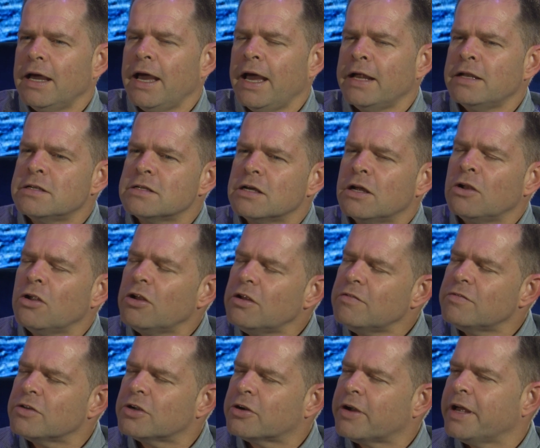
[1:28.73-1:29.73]
And a lot
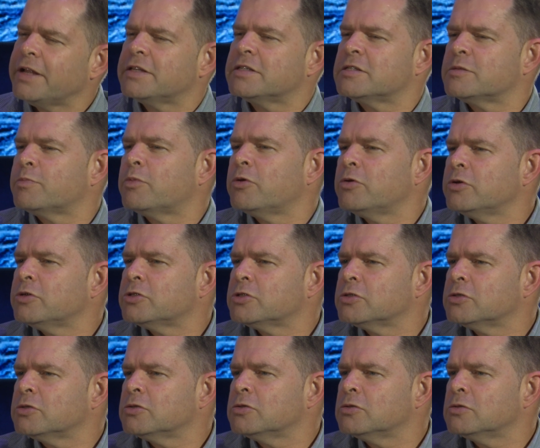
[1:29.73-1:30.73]
of the great
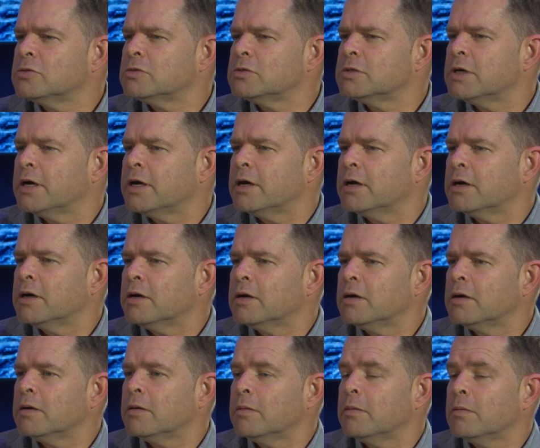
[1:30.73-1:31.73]
spiritual
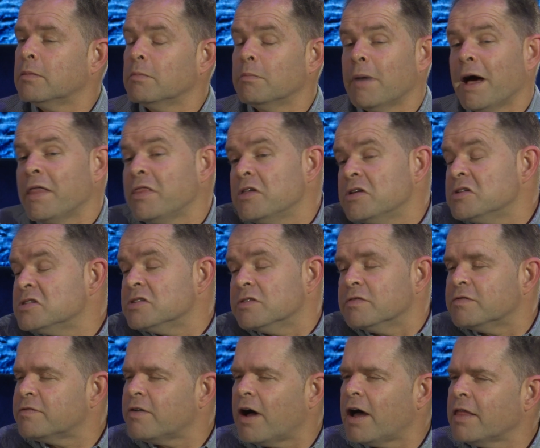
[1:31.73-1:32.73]
mothers
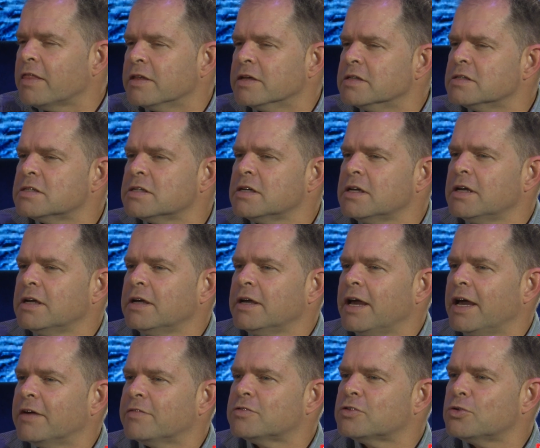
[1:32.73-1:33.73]
and fathers
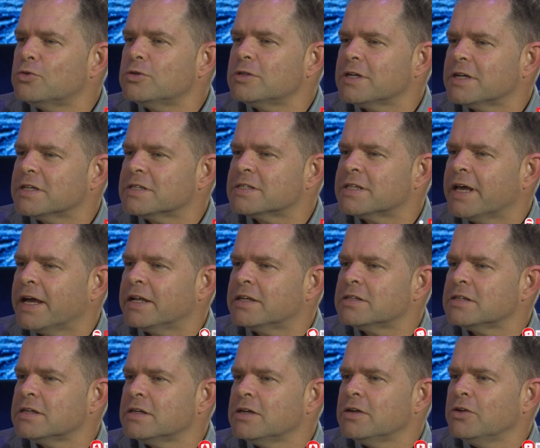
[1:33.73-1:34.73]
have taught us
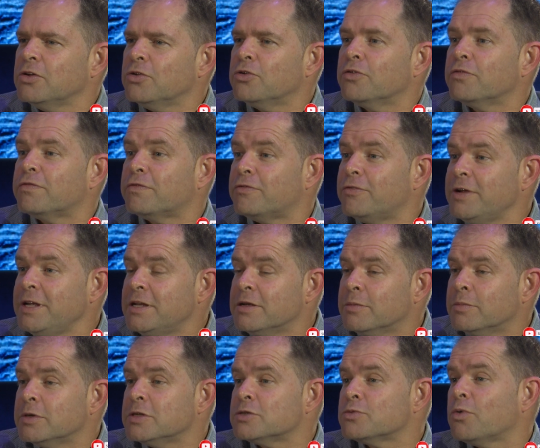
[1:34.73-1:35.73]
that,
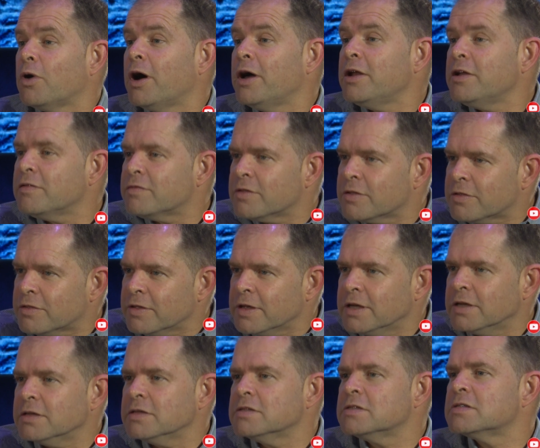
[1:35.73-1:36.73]
freedom is one of the
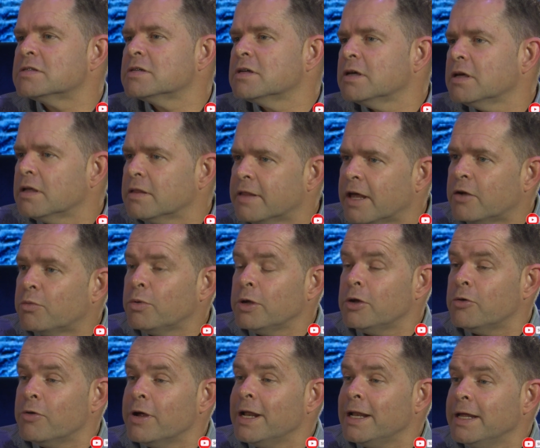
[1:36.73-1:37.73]
things that
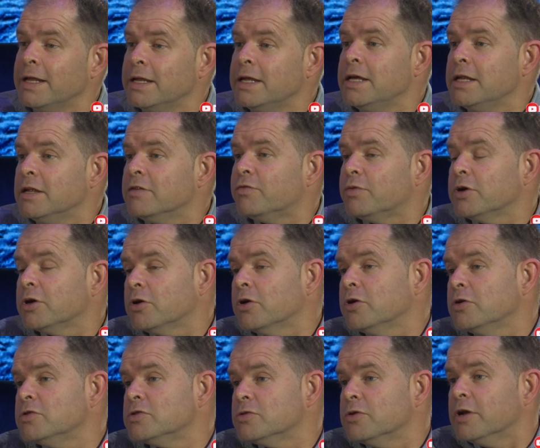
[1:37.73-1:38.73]
we really need if we're
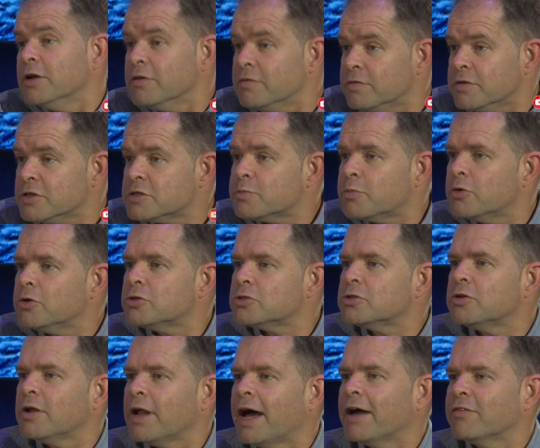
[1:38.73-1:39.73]
going to live the
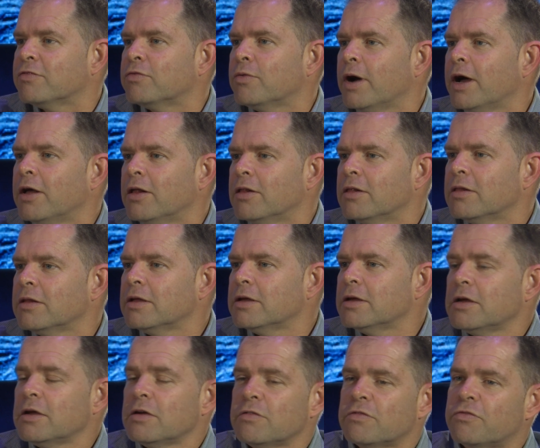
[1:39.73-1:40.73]
spiritual life well.
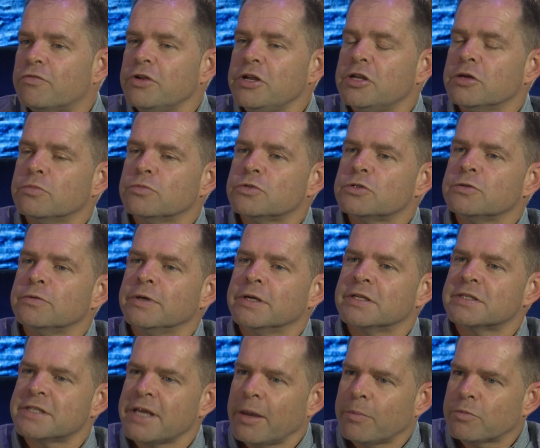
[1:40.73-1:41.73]
Freedom to
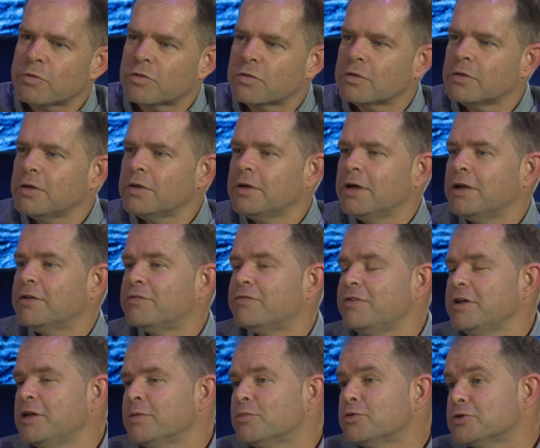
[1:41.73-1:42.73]
accept and
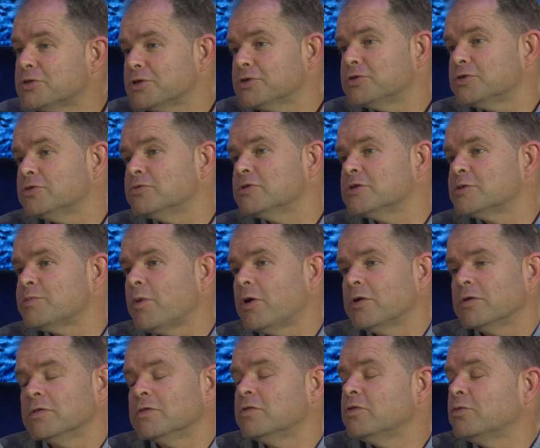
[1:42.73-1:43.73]
freedom also to
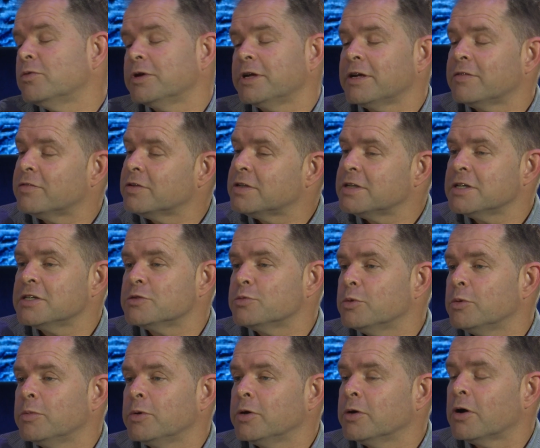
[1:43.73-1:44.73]
respond to whatever it is
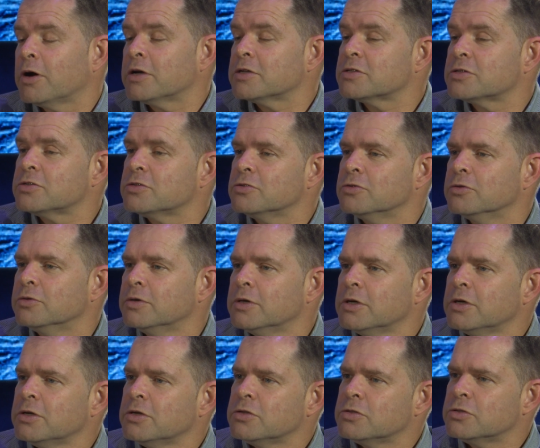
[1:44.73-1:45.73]
we're being asked to
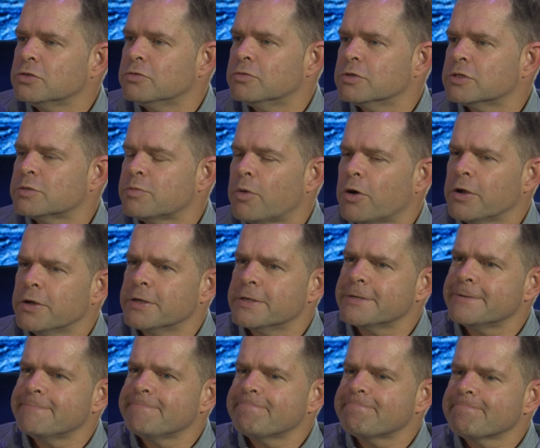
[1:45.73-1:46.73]
respond.
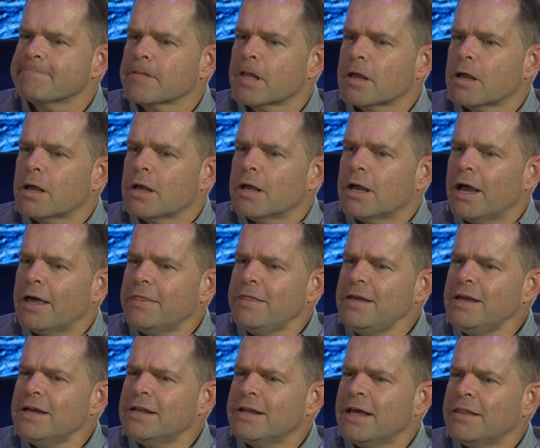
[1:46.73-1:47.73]
I
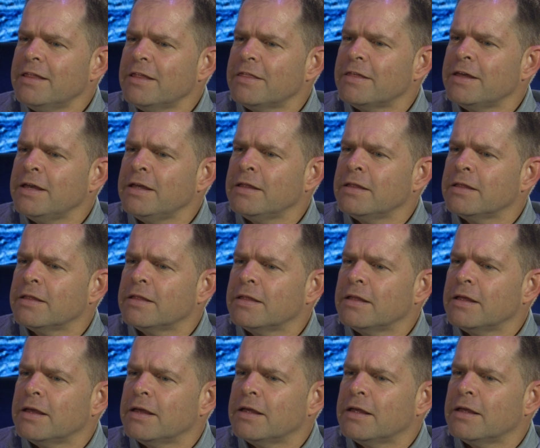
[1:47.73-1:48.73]
think another thing
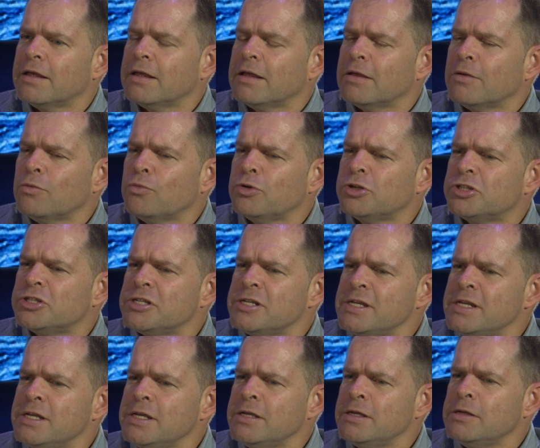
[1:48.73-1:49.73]
which
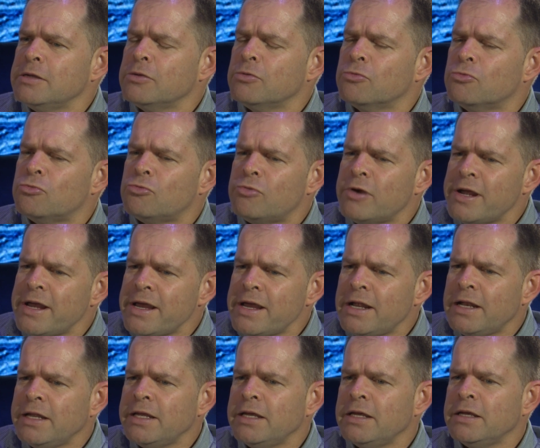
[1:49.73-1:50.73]
he
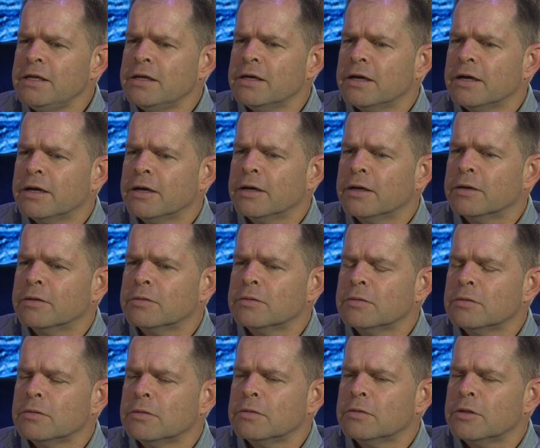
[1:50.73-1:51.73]
really,
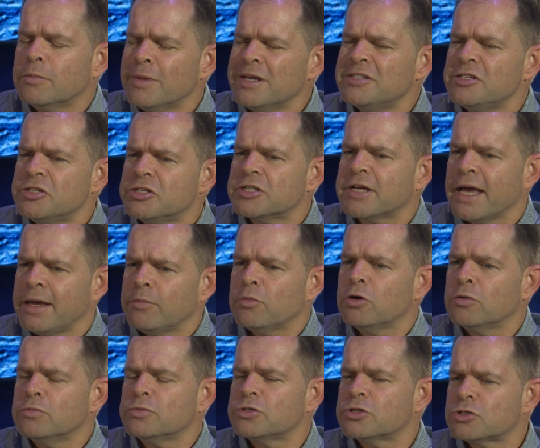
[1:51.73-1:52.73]
the message came
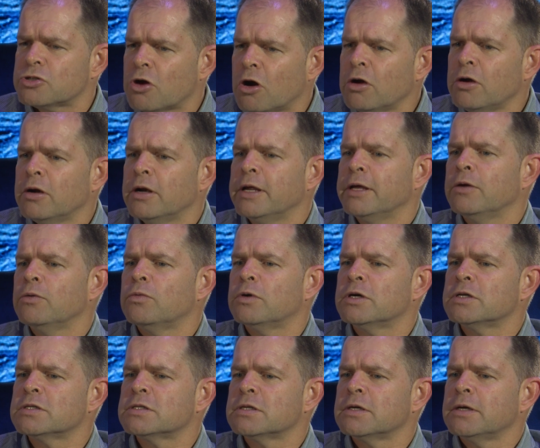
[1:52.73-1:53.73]
home strongly
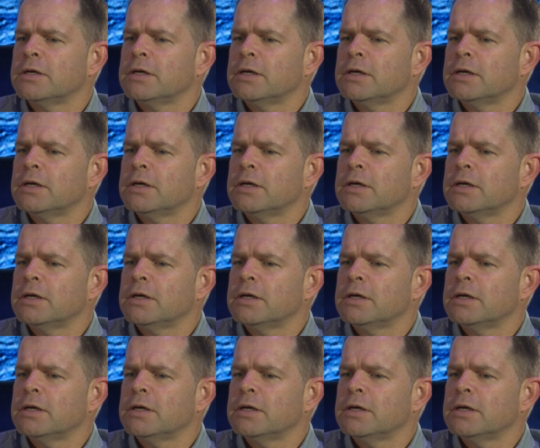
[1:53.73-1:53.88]
was,